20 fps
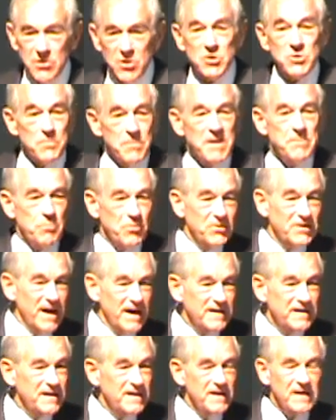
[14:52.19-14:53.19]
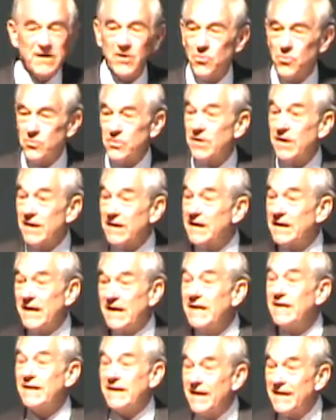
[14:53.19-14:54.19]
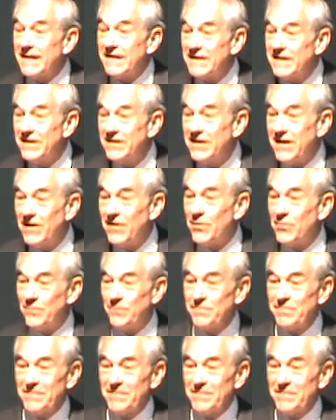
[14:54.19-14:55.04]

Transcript: You should be protected in owning a gun, you know.